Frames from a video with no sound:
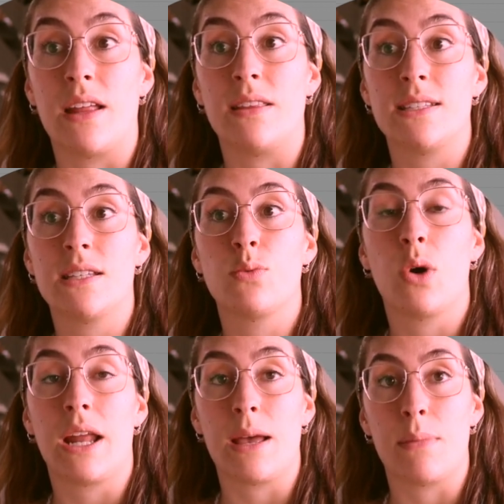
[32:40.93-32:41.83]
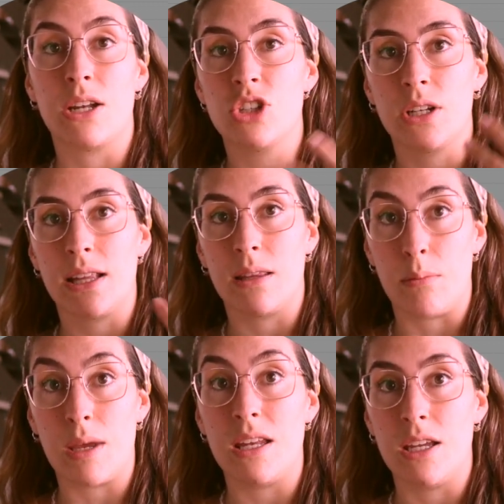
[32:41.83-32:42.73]
And this is what I mentioned in the
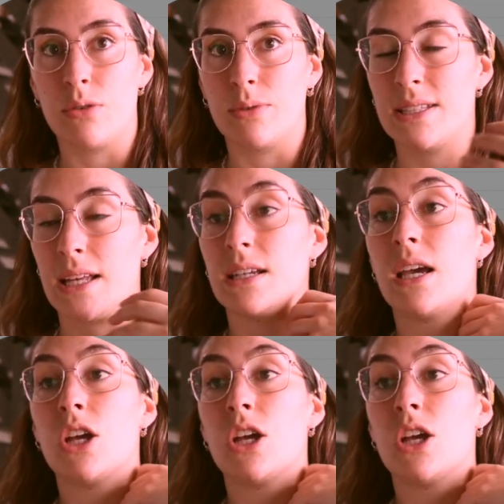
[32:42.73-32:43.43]
mid-year reset,